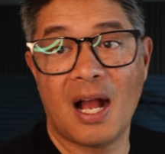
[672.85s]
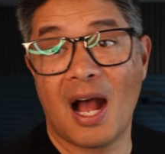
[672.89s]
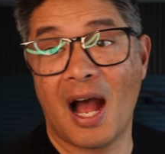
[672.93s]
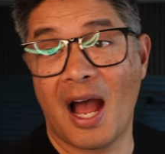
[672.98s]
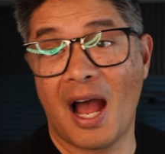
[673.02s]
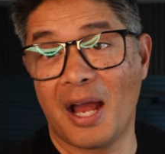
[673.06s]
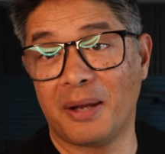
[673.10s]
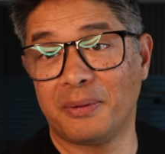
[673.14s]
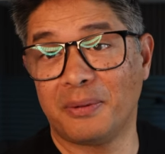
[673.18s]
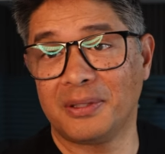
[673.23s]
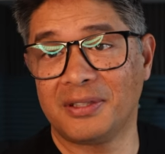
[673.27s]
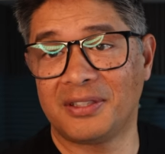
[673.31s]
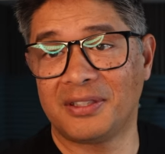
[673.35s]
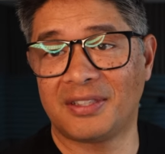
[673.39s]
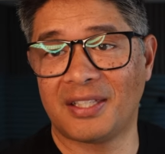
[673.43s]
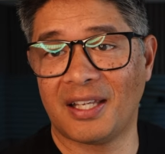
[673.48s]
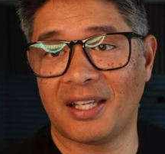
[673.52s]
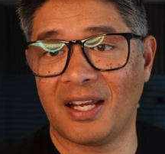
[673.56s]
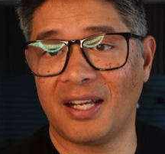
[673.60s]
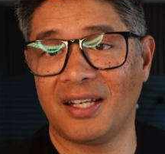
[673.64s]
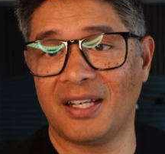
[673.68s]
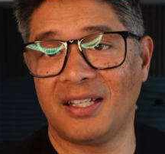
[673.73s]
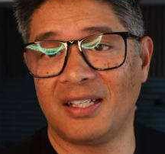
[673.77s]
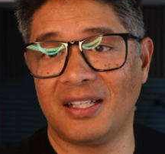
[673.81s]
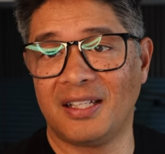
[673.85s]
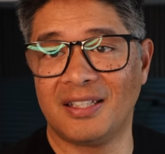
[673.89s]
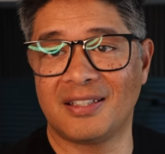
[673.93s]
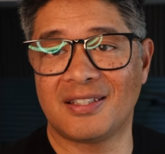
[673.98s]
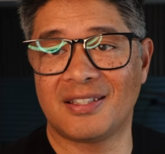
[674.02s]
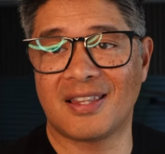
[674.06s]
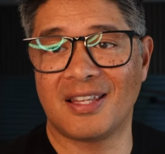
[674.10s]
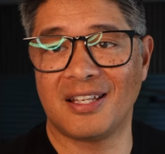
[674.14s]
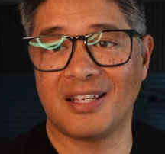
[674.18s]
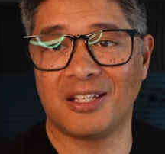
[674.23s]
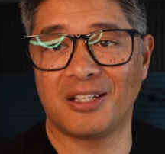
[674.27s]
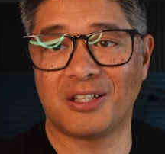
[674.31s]
I would say
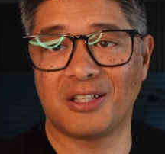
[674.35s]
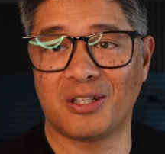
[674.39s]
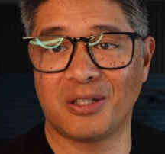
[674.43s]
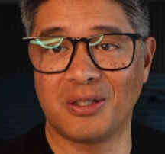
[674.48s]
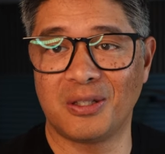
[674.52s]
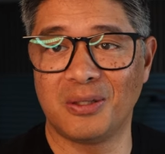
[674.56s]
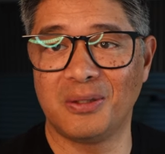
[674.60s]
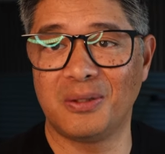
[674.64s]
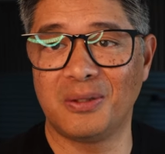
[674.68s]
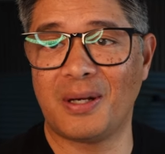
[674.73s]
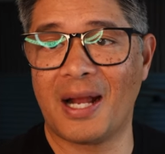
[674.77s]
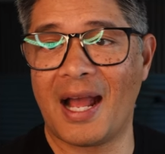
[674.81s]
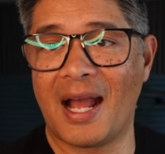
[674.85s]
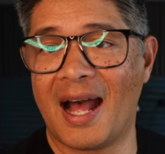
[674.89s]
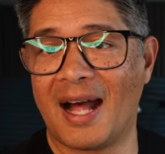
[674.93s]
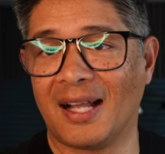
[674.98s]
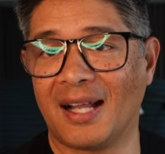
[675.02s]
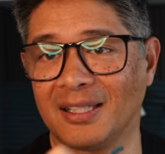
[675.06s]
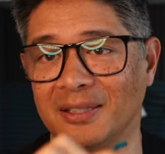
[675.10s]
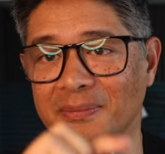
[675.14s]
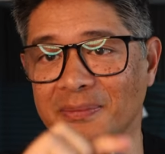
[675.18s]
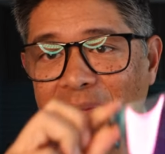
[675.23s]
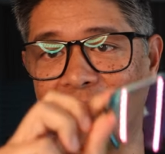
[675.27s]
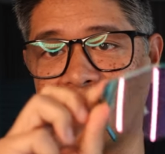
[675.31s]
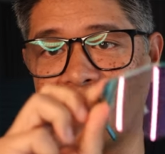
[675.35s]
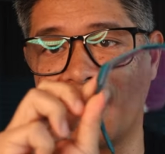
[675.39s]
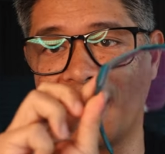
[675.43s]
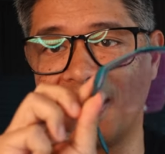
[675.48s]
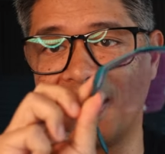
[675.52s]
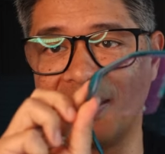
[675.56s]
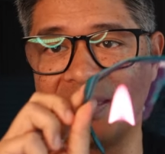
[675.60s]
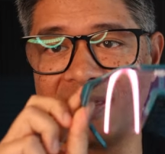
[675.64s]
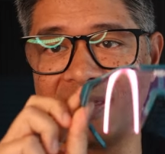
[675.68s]
it's the Koo Alibi.